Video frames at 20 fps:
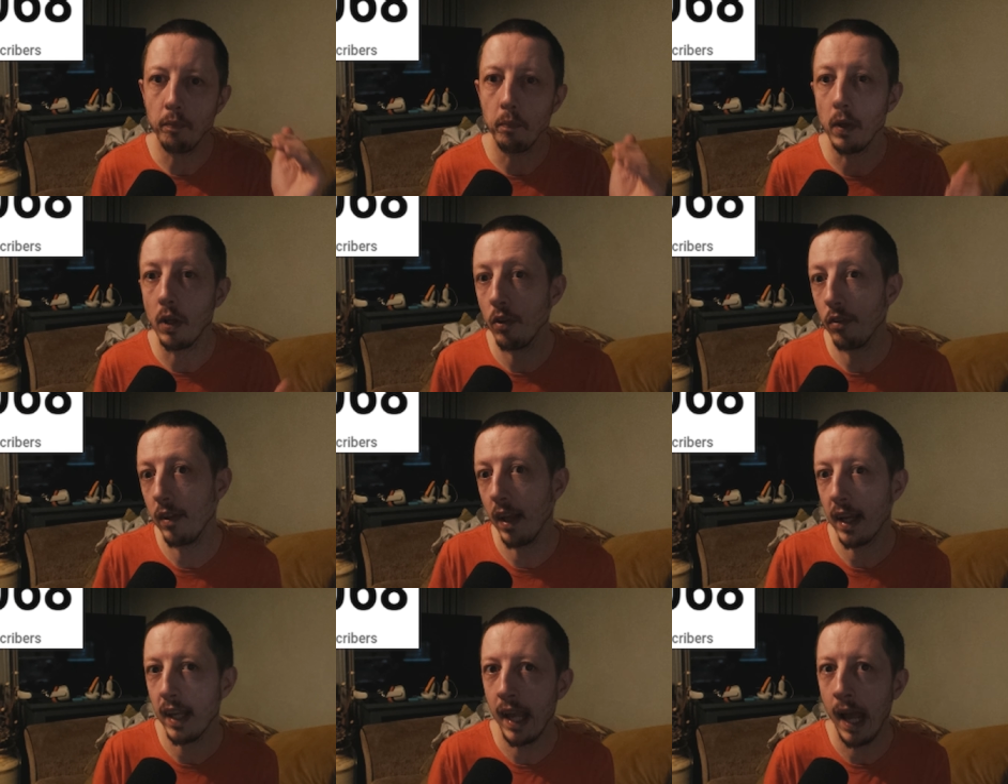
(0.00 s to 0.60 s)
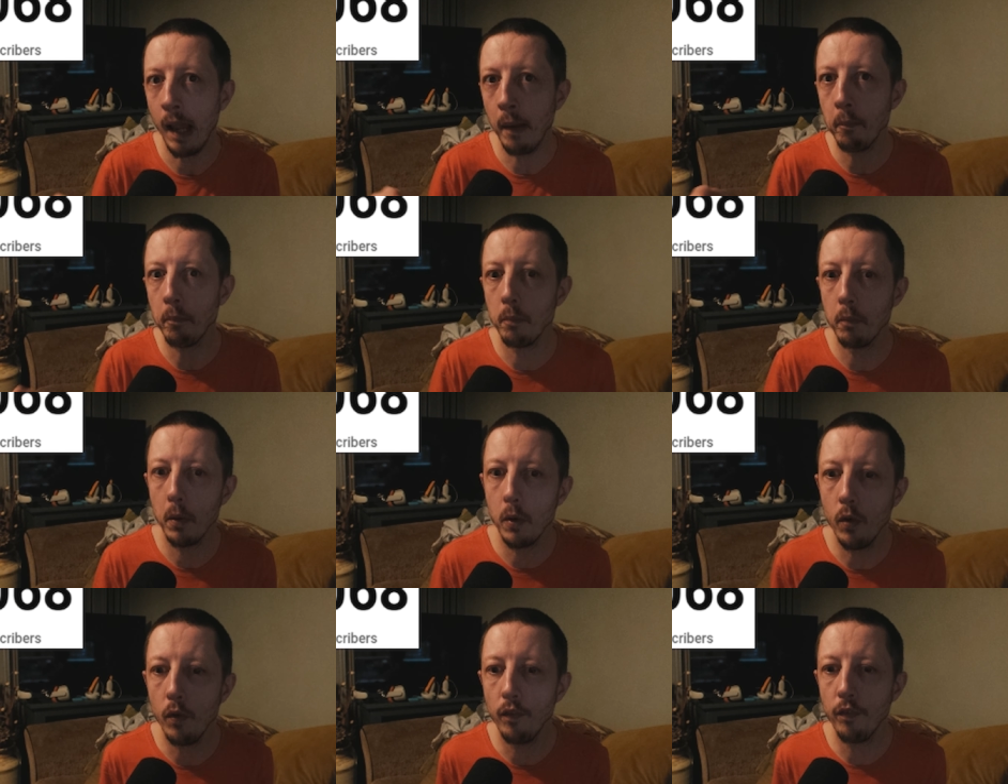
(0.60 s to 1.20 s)
Because I can
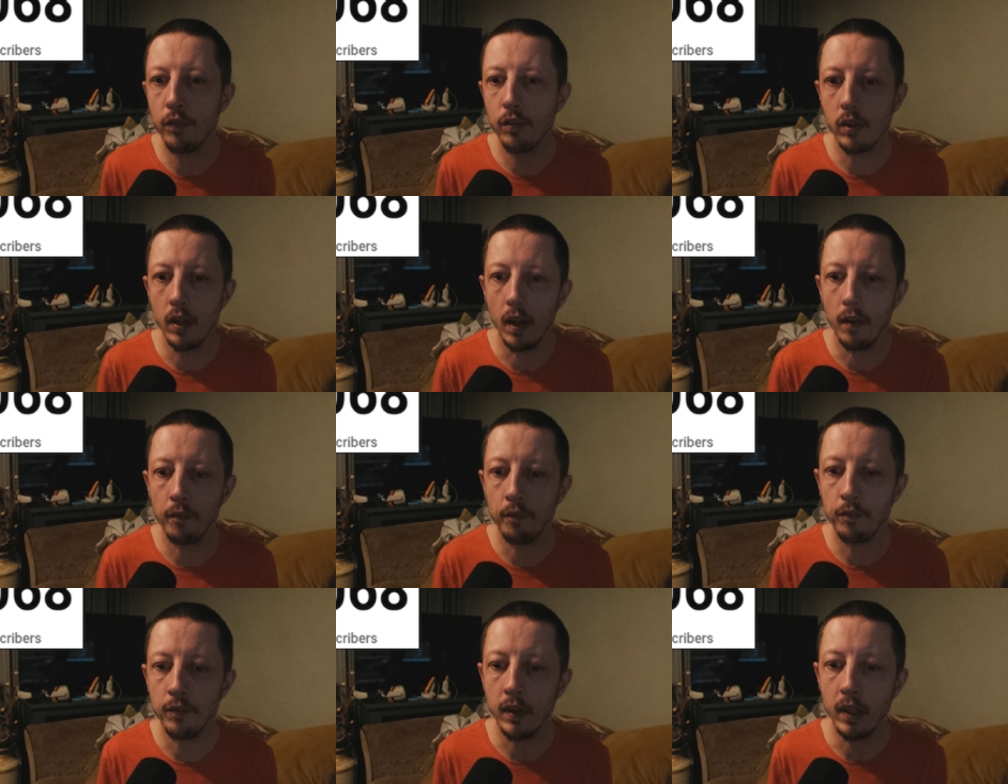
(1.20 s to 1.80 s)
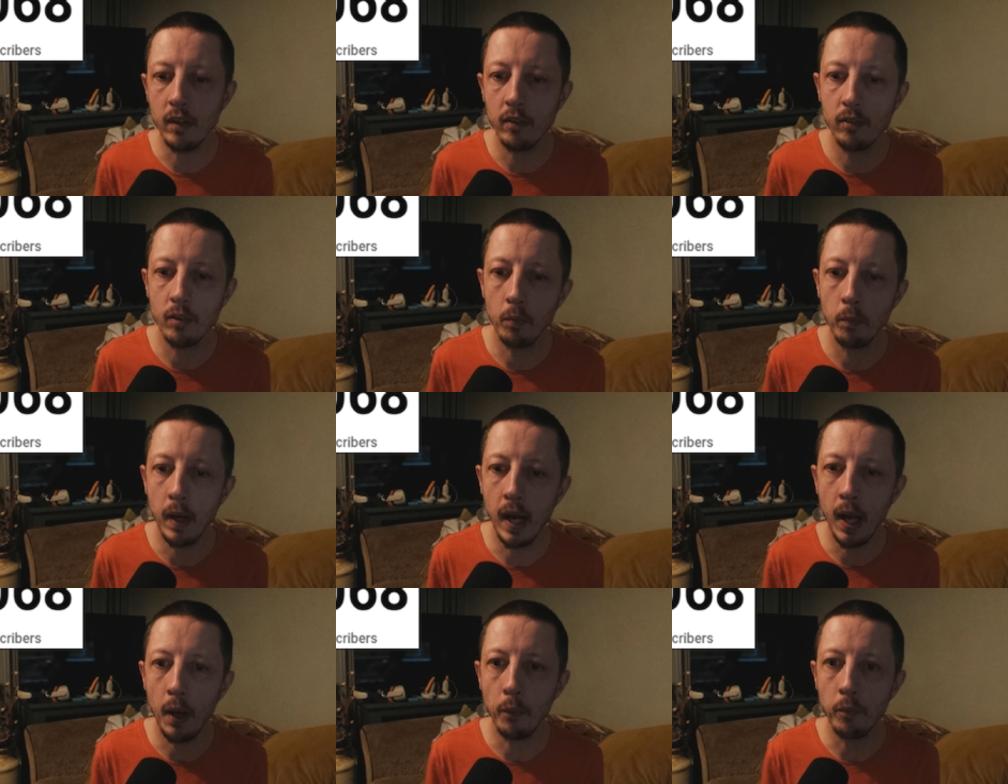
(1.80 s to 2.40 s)
move certain things
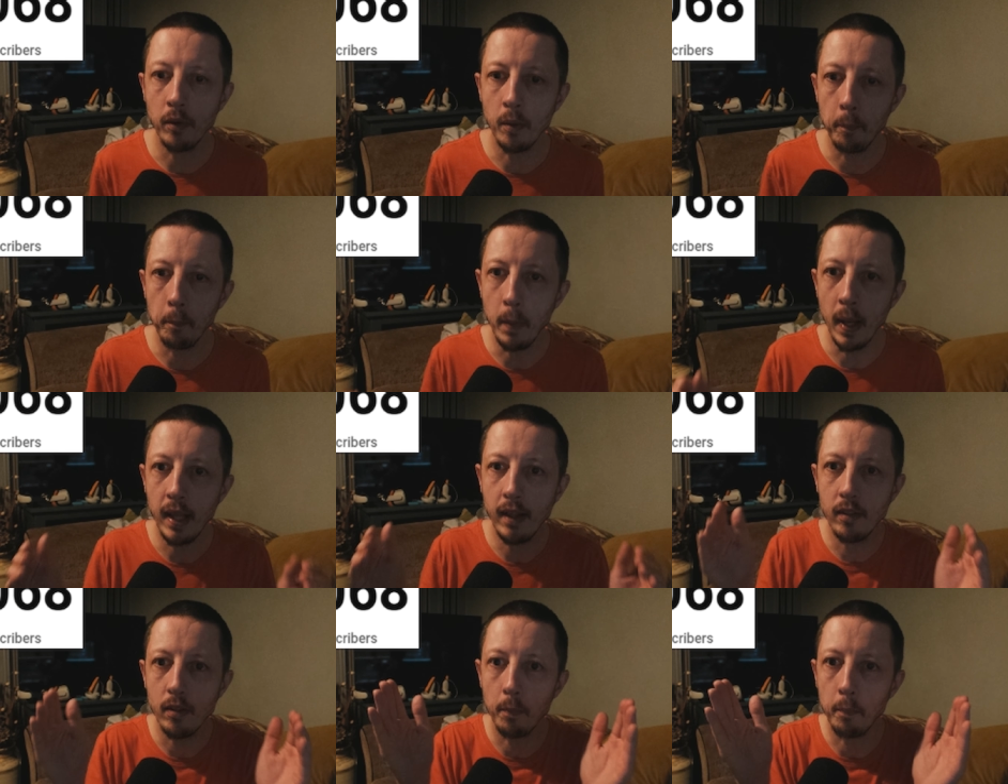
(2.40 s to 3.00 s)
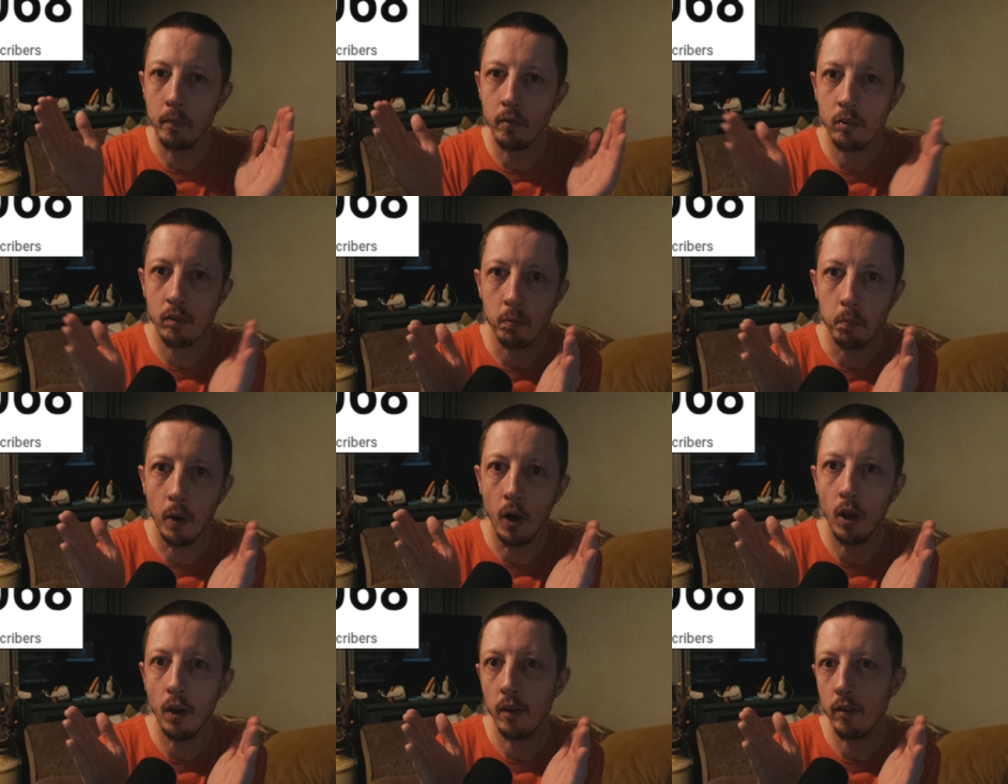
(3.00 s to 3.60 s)
around and make them
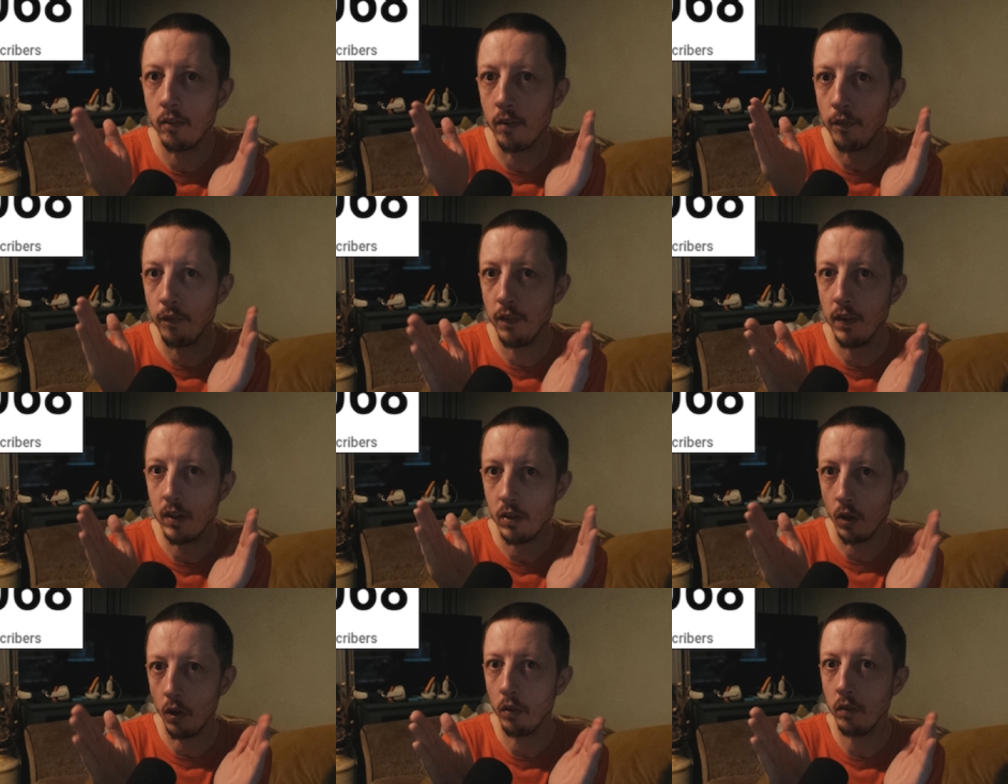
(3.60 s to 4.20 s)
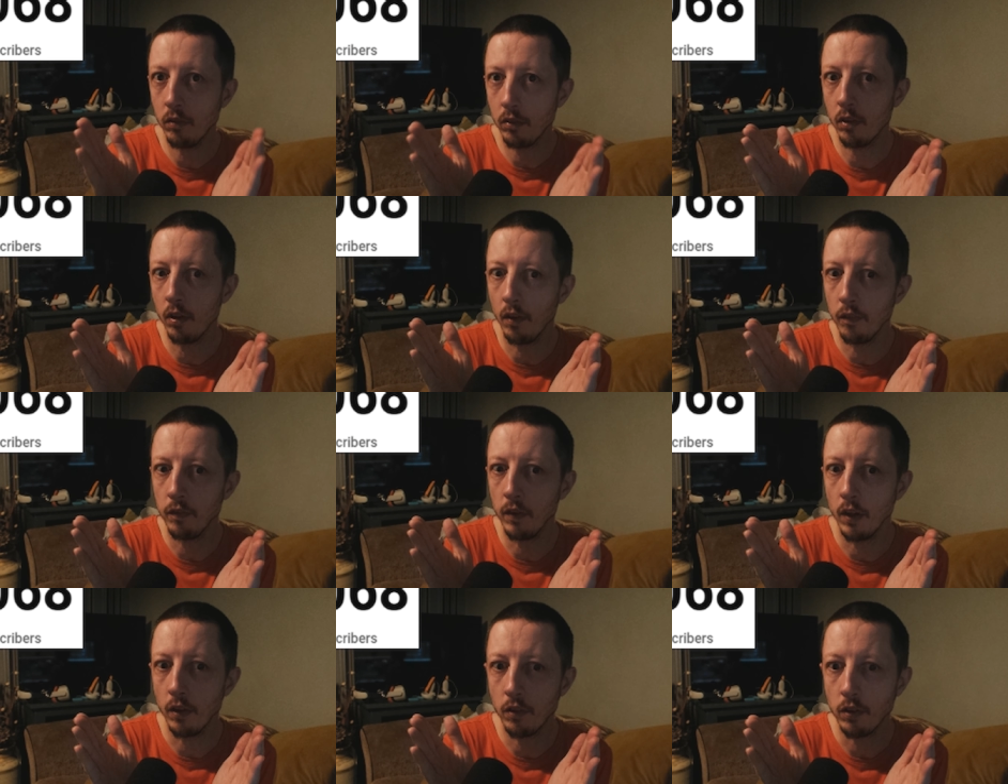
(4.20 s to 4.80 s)
smaller to fit onto the
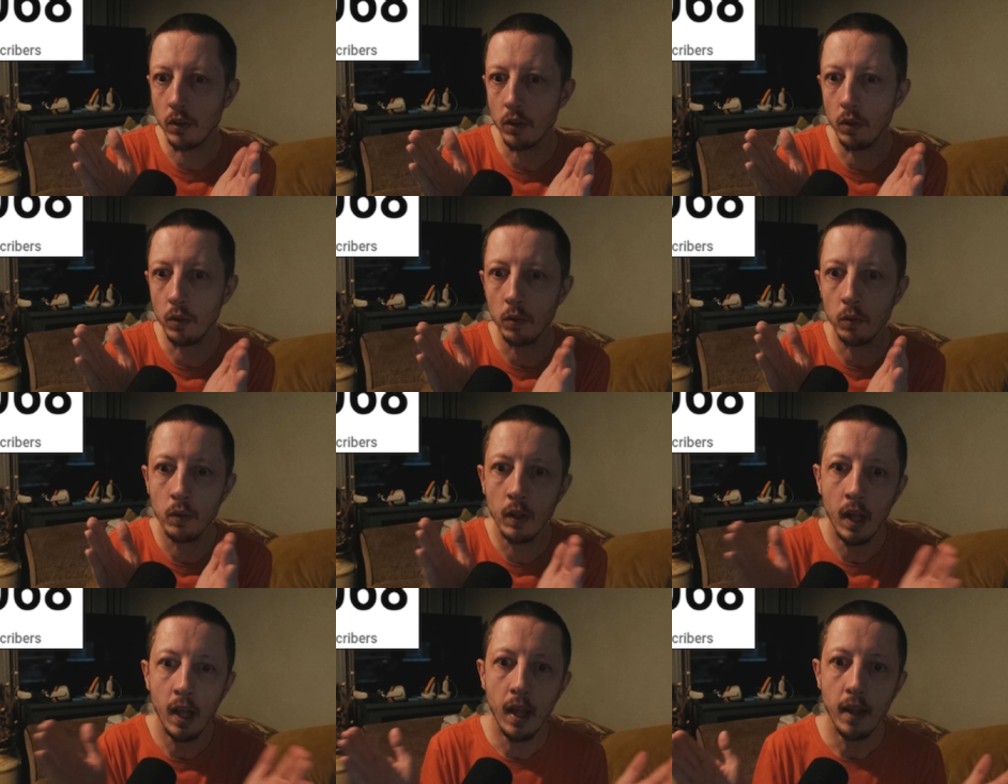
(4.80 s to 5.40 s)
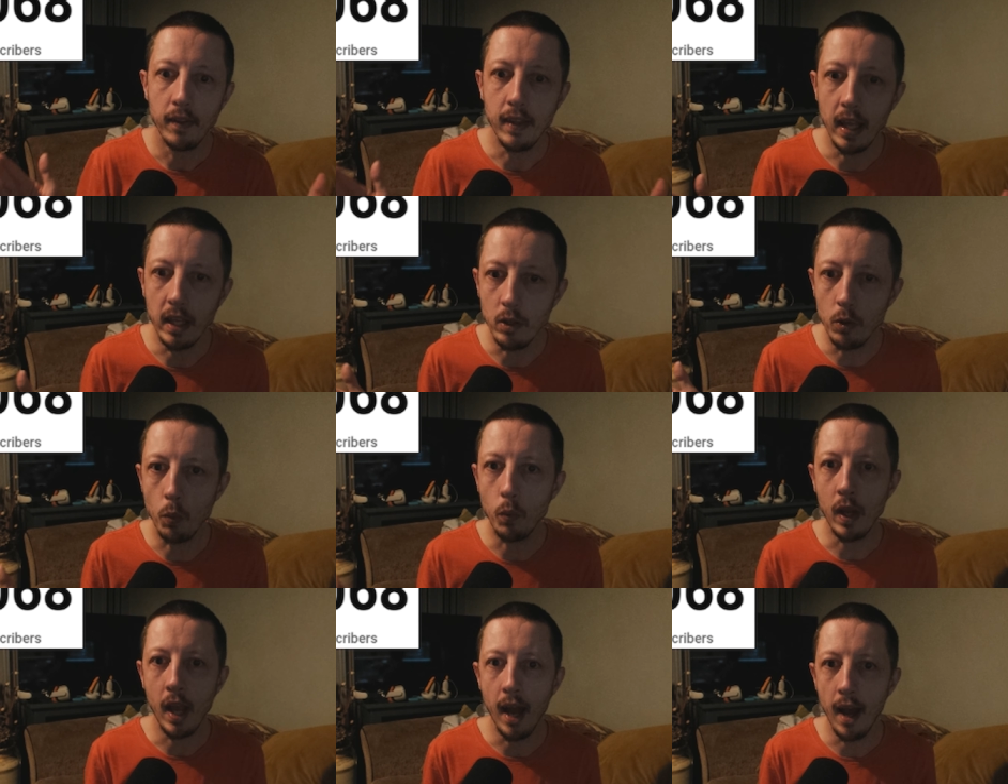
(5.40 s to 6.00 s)
vertical that
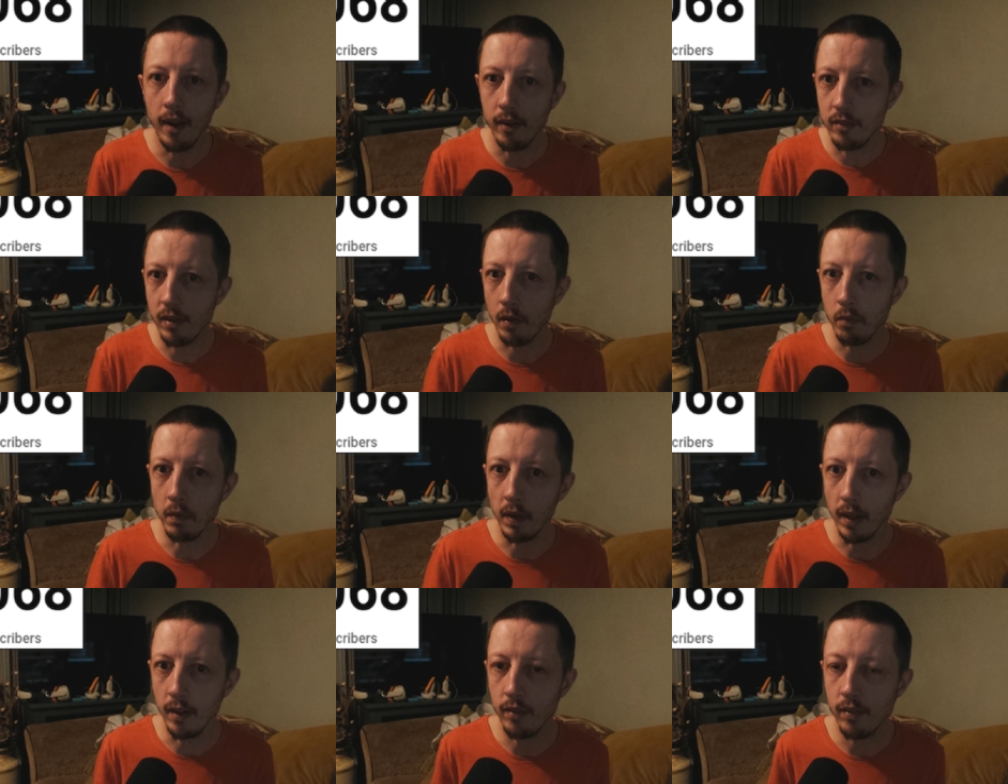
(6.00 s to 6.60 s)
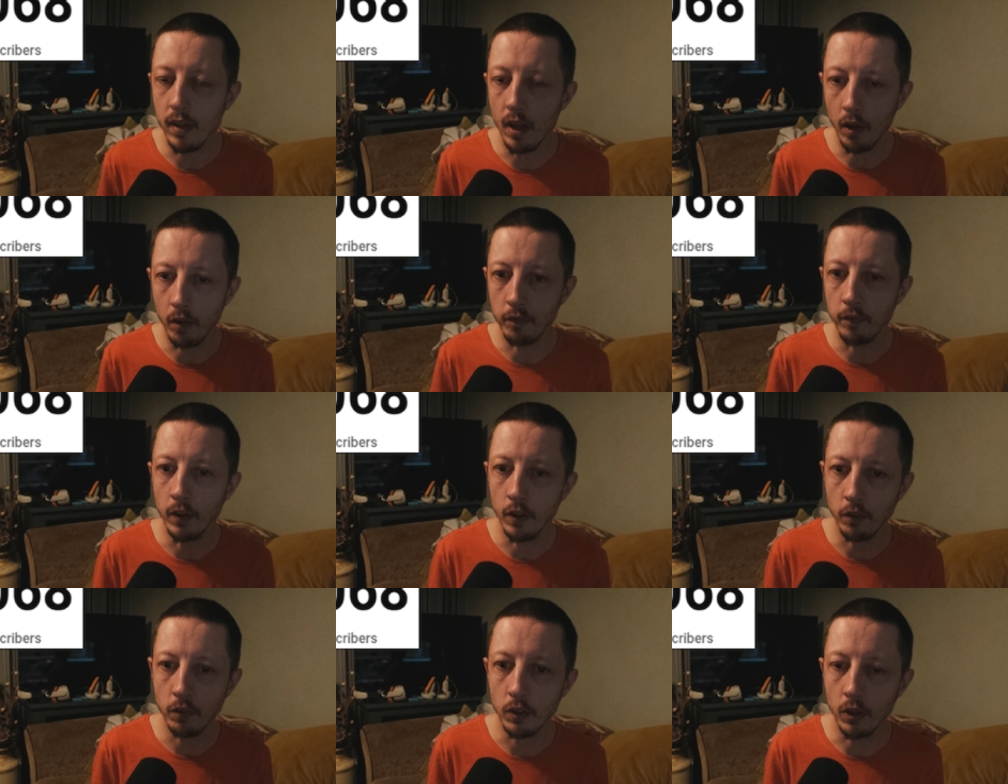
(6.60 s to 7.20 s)
you can't generally see on a
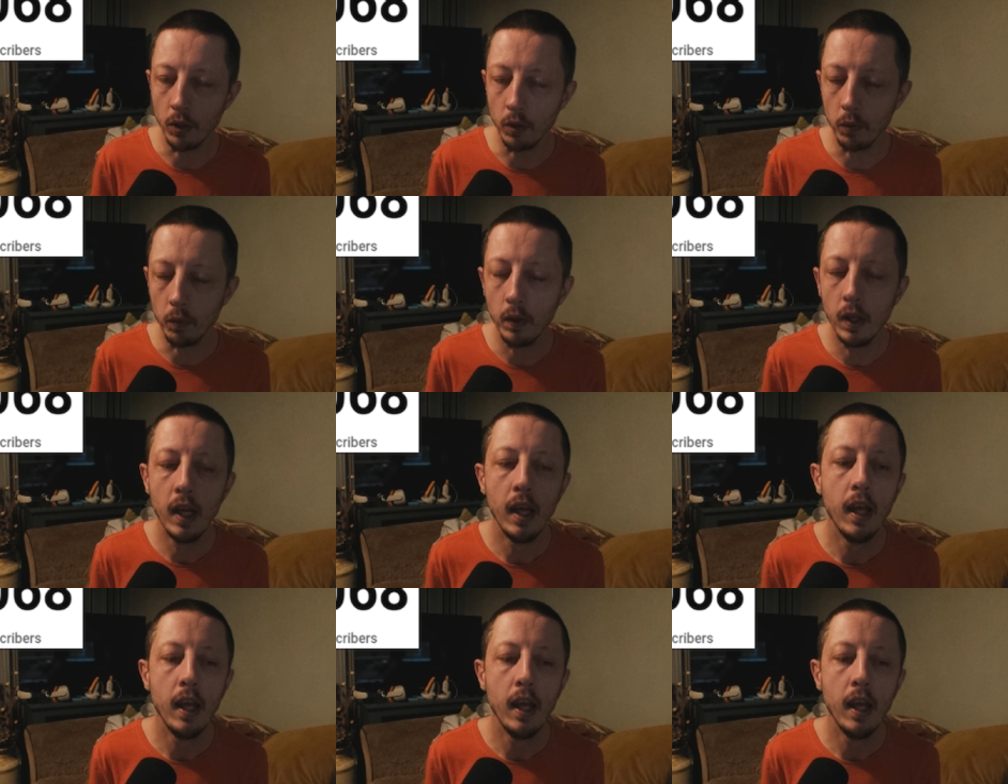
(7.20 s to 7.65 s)
vertical.